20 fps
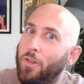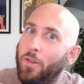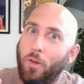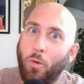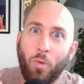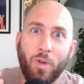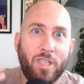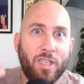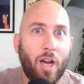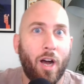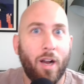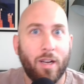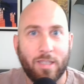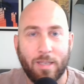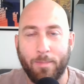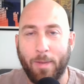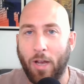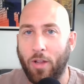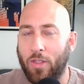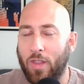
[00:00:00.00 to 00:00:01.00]
we talked
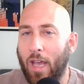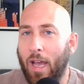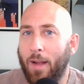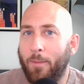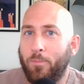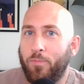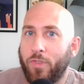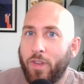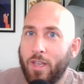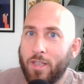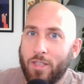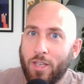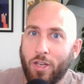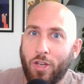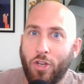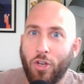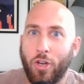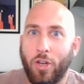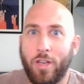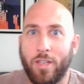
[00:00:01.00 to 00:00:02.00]
about that. Is it
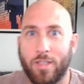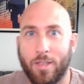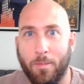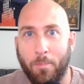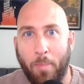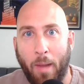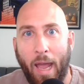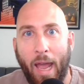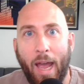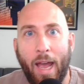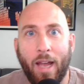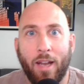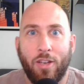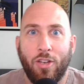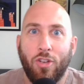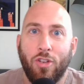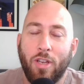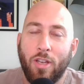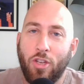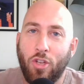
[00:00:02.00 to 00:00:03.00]
good? Is it bad?
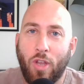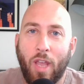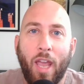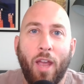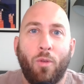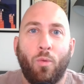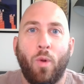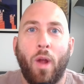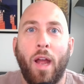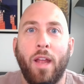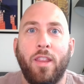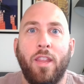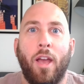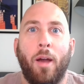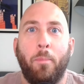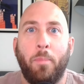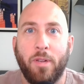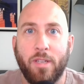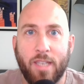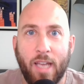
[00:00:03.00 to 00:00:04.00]
You, you can't ride the
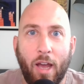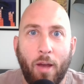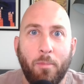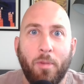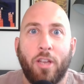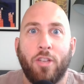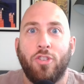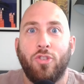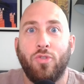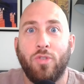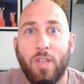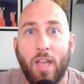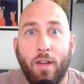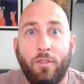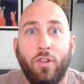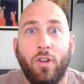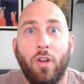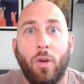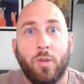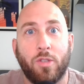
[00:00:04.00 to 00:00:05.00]
up and down because you
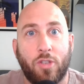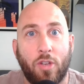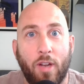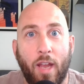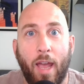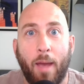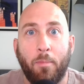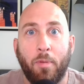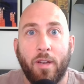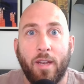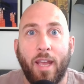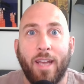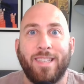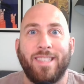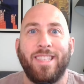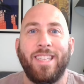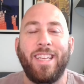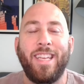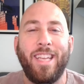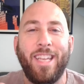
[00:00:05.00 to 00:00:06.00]
never know what's going to happen
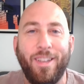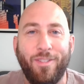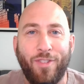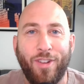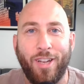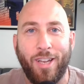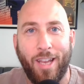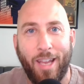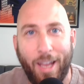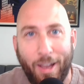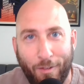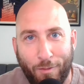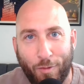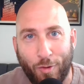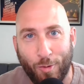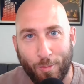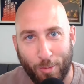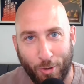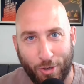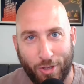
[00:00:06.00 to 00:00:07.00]
next, even if
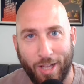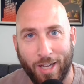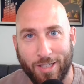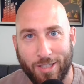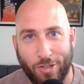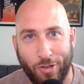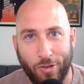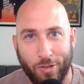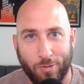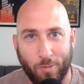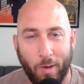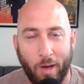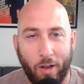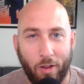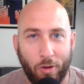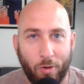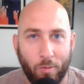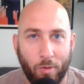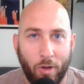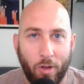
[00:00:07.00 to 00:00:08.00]
you book that series
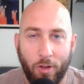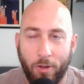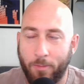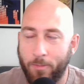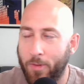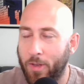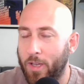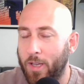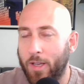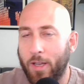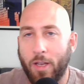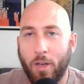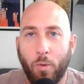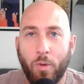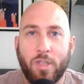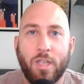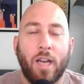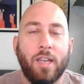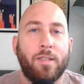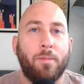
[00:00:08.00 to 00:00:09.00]
regular role. We
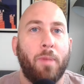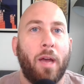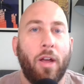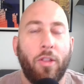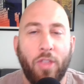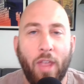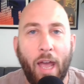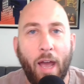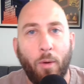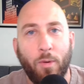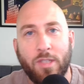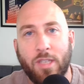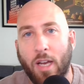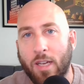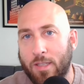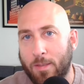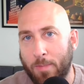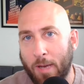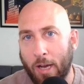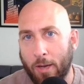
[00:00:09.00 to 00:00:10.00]
talked about that. We
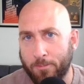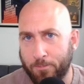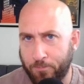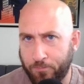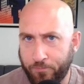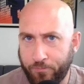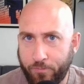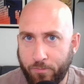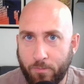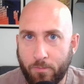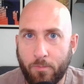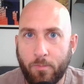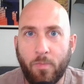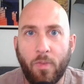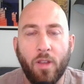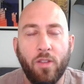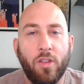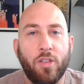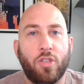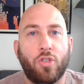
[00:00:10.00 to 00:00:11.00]
talked about
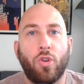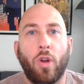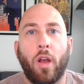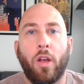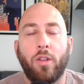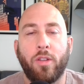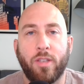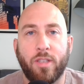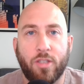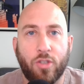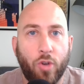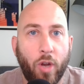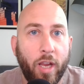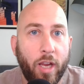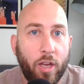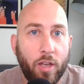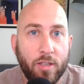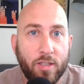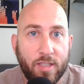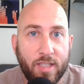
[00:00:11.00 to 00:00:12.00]
the struggle to
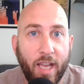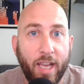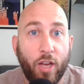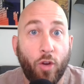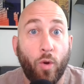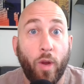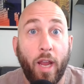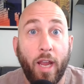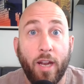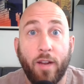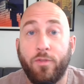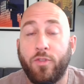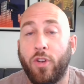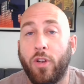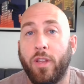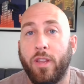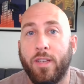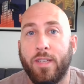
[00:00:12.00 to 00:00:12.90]
stay, stay creative during the